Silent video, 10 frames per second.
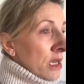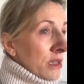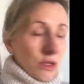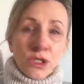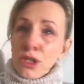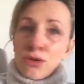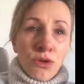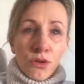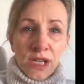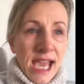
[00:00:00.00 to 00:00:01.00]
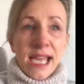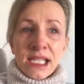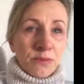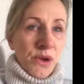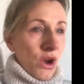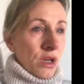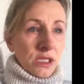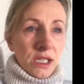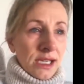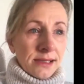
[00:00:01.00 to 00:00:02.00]
Those so-called
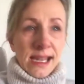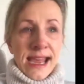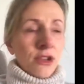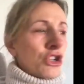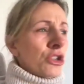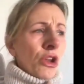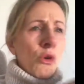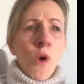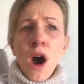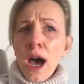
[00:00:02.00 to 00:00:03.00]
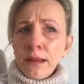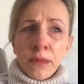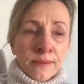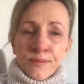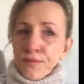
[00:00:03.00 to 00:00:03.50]
experts that are saying, do you know what, I'm